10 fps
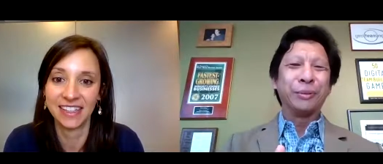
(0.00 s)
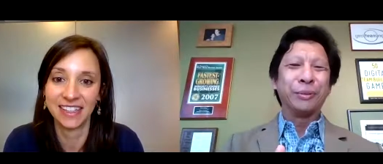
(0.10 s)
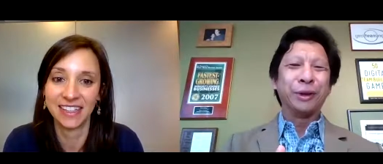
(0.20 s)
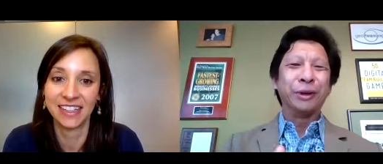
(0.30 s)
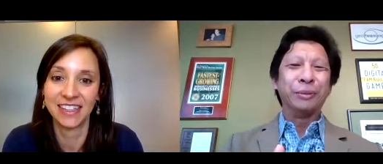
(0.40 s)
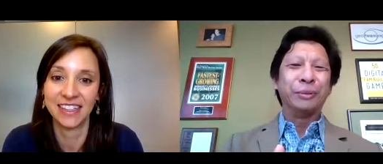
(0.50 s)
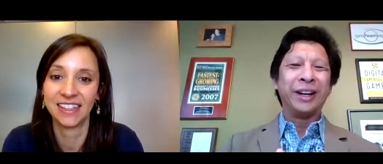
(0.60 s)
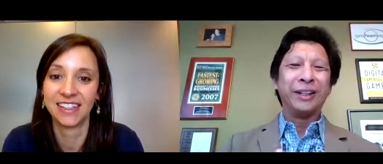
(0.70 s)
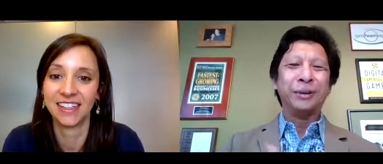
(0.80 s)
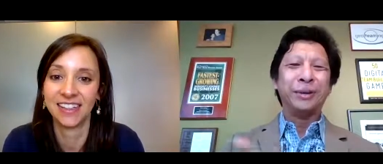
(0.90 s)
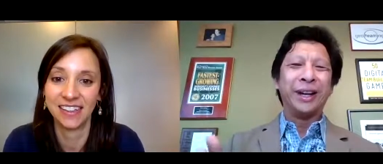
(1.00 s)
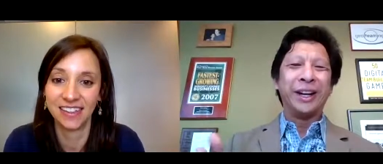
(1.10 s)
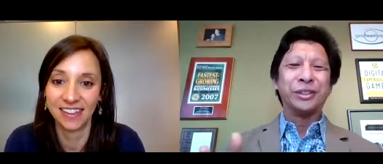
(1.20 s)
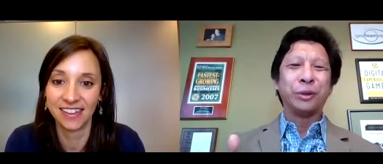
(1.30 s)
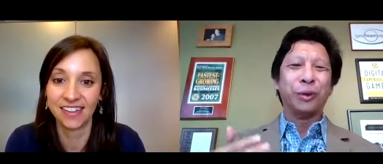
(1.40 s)
Speaker 1: the room, right? You and I
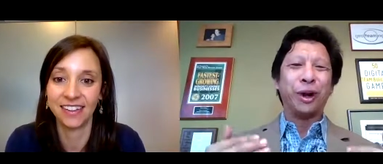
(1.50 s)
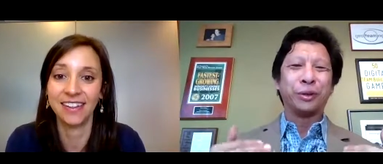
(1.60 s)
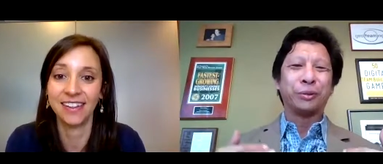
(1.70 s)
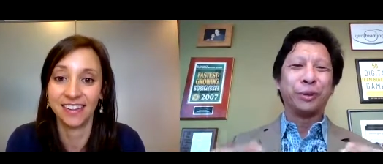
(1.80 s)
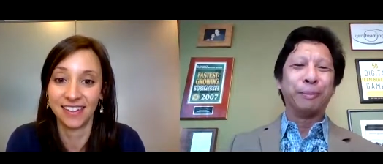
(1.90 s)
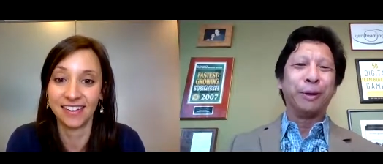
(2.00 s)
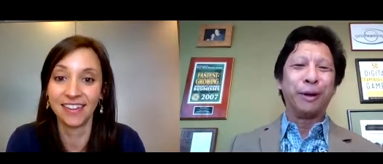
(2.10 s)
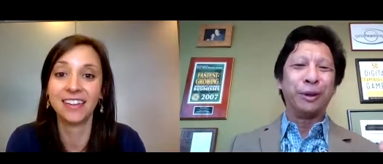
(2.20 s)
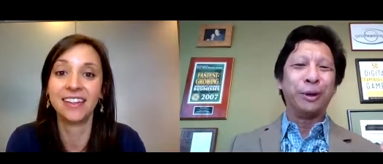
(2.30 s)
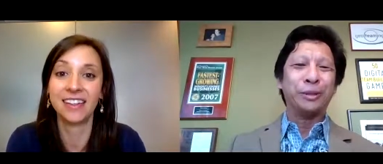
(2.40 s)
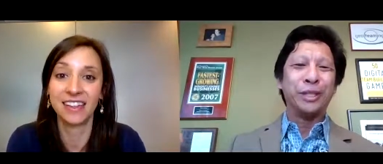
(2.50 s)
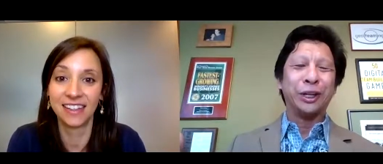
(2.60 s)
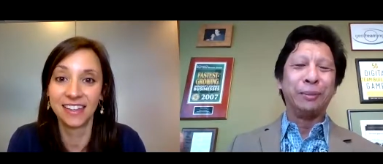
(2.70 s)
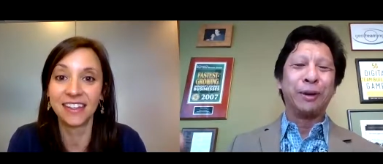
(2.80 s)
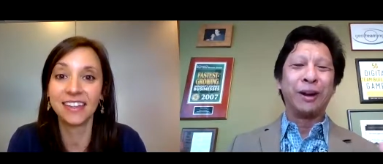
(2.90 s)
actually walked through the bar, the
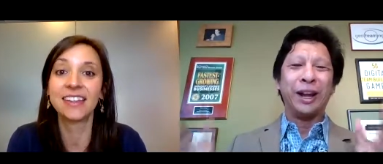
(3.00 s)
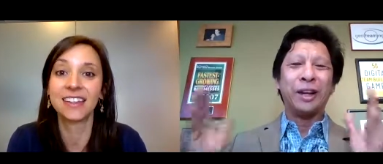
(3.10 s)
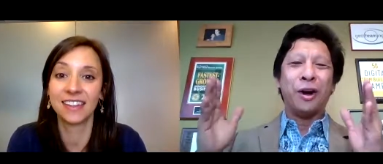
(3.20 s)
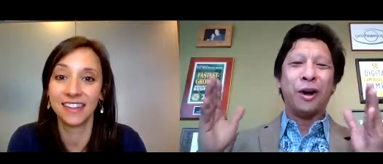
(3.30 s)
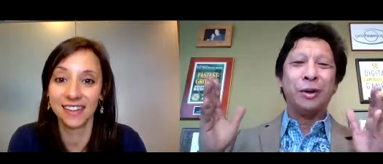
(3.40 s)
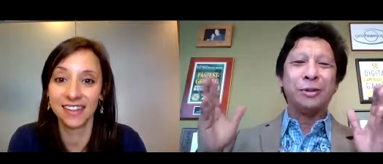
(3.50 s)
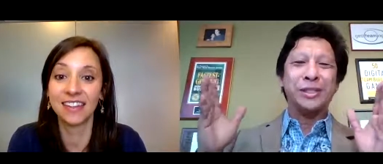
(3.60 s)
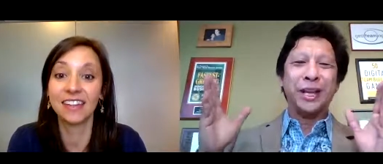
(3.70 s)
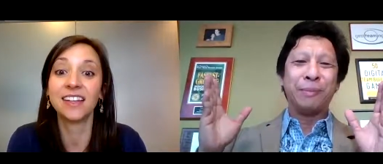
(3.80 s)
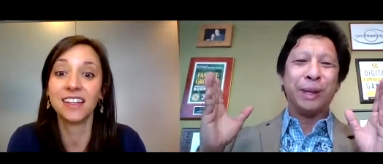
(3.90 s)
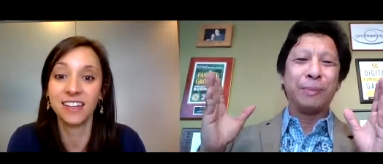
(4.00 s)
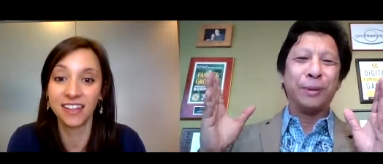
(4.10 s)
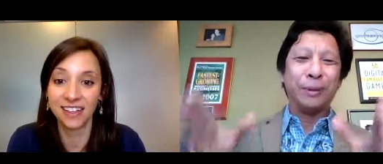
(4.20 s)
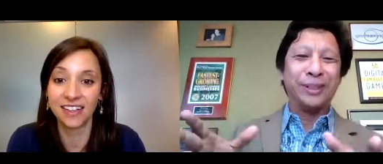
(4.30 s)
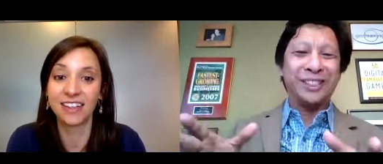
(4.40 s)
hotel bar, and all those same
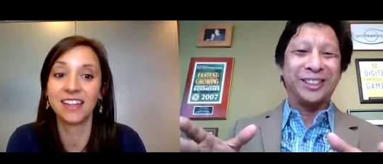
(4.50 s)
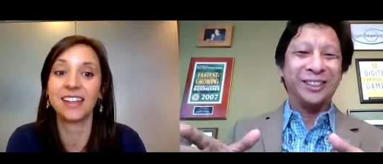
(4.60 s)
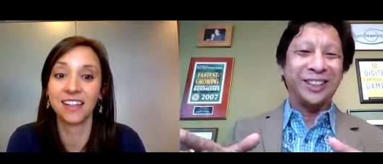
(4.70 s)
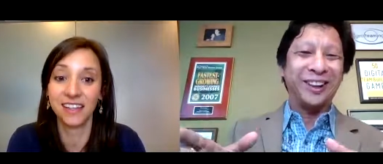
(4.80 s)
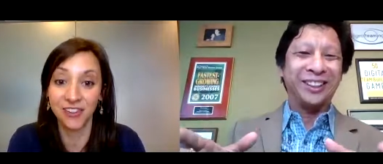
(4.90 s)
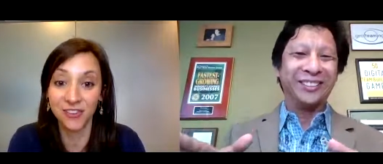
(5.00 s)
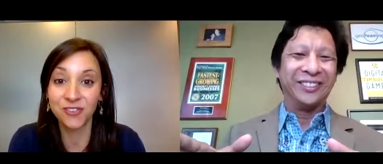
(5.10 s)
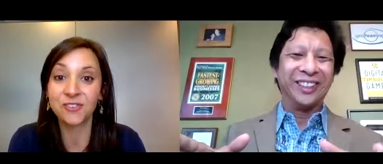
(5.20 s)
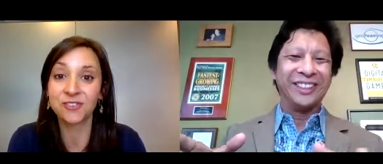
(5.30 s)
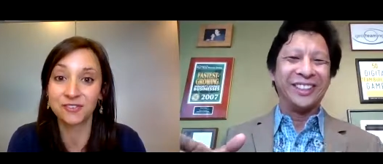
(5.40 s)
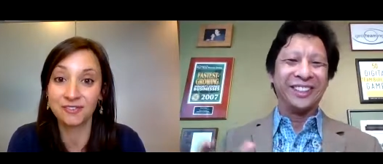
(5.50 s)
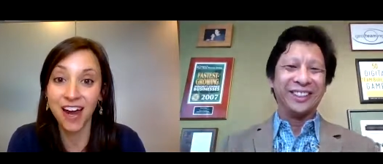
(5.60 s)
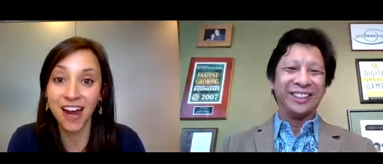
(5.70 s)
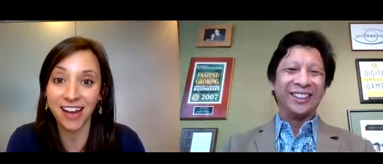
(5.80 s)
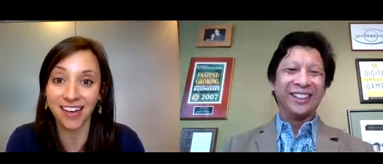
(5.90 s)
people were still talking with each other.
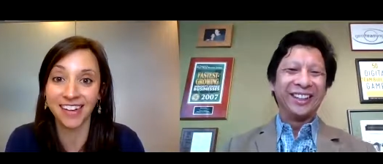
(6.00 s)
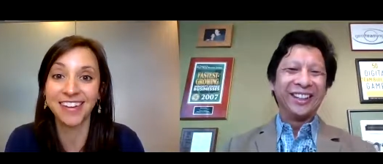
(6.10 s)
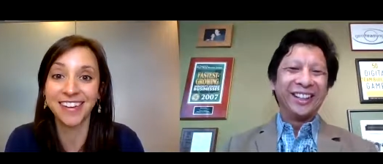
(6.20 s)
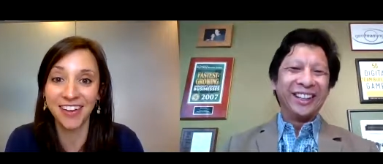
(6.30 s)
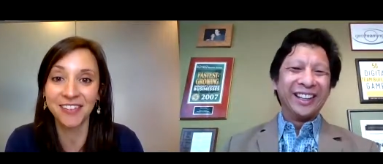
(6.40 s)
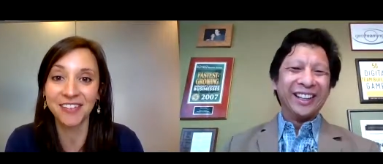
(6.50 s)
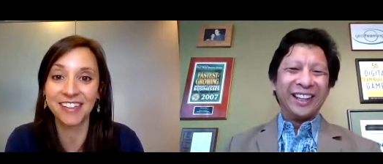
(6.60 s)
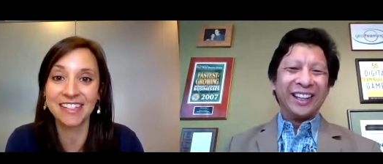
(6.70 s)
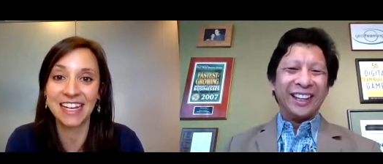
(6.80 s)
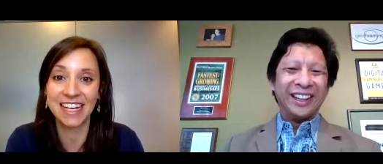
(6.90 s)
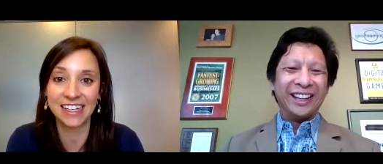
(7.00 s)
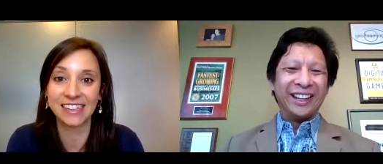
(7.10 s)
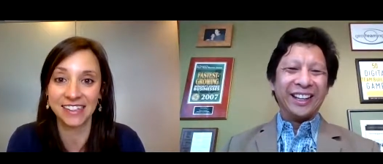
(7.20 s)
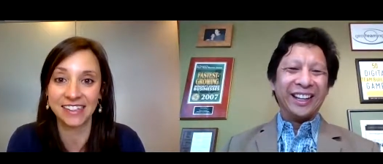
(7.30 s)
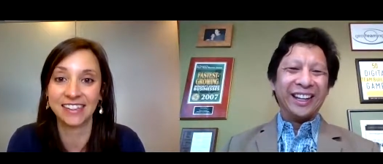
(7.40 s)
Speaker 2: Right. Yep,
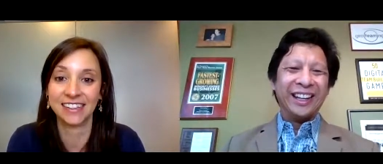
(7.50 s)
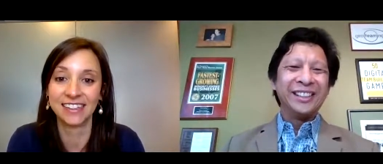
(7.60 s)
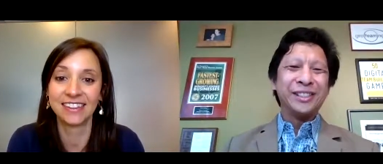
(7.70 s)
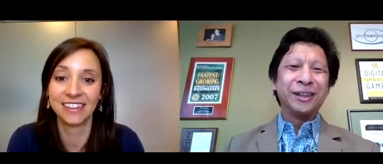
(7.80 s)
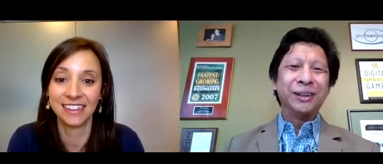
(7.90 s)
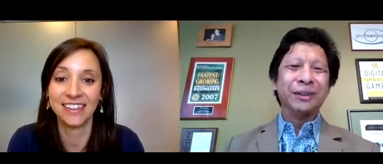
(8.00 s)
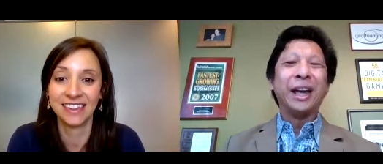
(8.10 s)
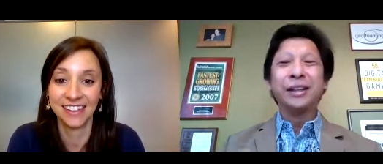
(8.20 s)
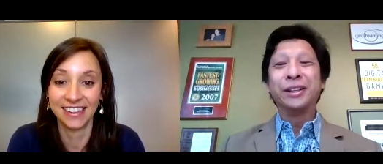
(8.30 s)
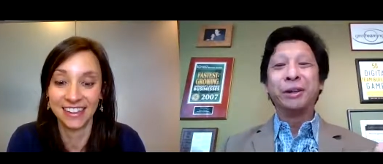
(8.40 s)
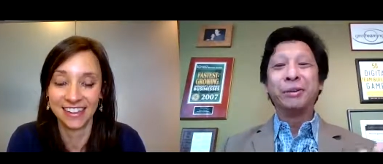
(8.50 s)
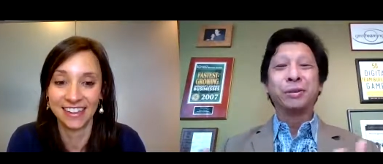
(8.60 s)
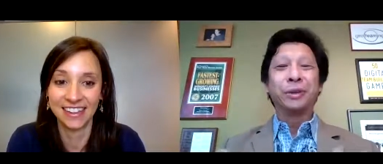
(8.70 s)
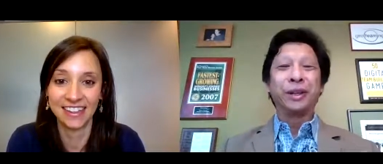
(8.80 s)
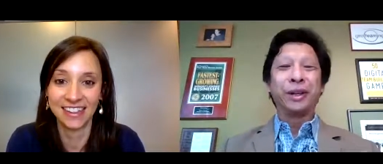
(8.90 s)
exactly.
Speaker 1: And so I think that
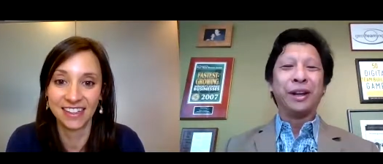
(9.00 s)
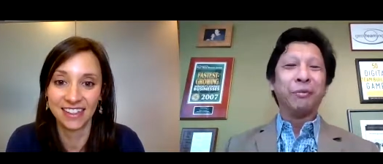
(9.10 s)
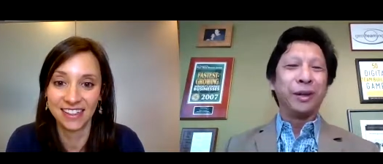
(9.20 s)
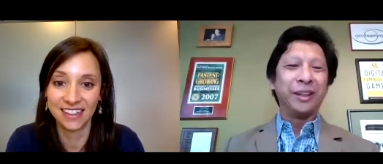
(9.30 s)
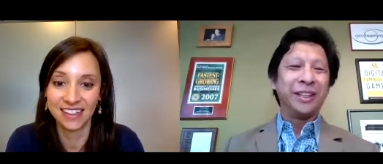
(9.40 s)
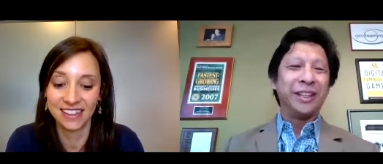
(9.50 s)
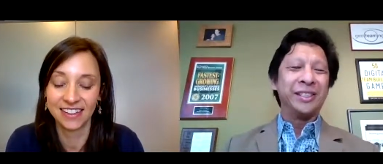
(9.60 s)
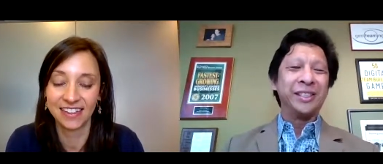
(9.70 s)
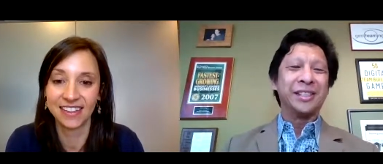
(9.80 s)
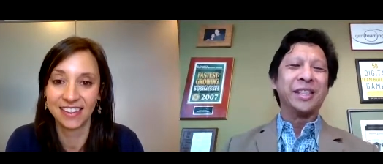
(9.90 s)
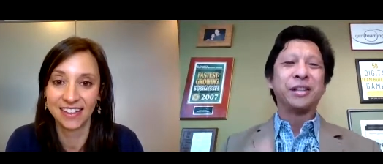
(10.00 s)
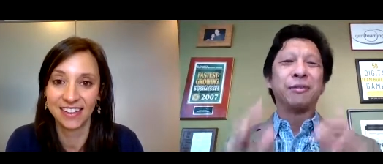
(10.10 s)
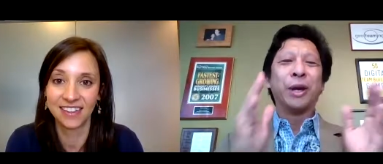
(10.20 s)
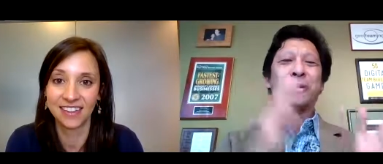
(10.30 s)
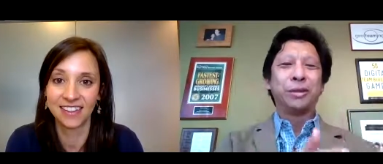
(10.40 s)
was really kind of one of the key successes.
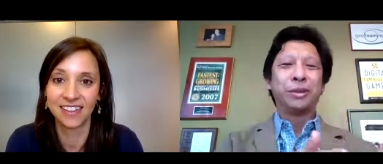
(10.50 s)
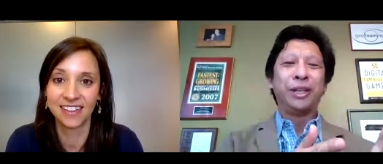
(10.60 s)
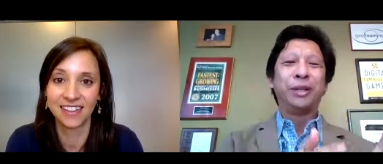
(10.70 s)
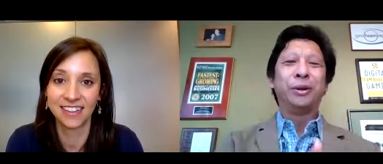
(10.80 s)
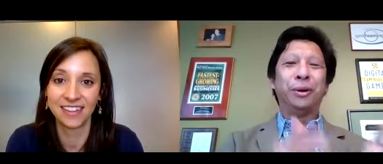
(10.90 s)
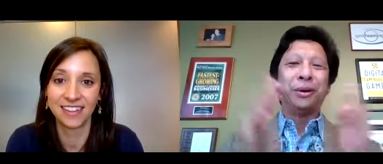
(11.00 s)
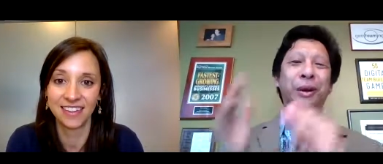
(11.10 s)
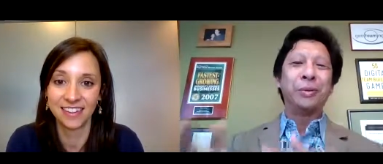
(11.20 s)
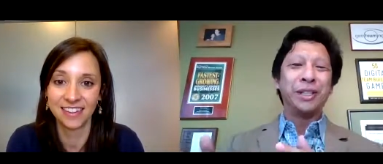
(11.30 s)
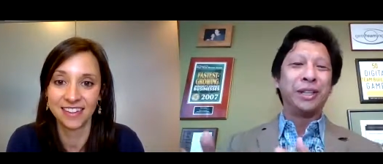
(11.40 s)
If that was your key goal, that was the